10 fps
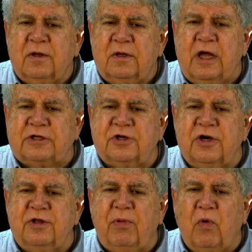
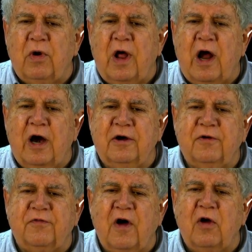Yesterday, the board hired
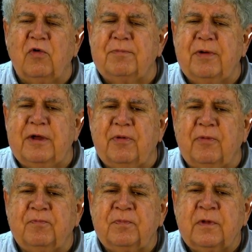the following people:
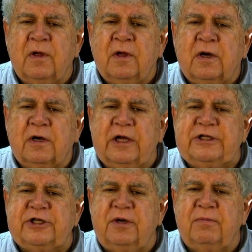
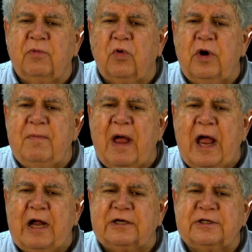Lisa Marie
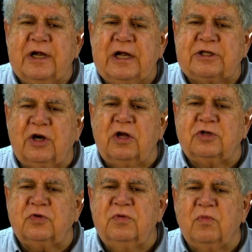Max as a
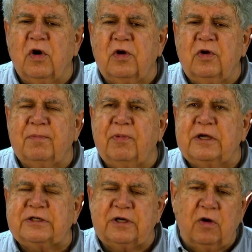lunchroom worker at
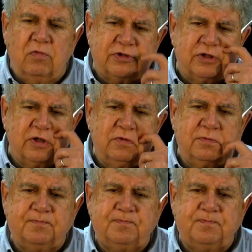Pleasant Home School,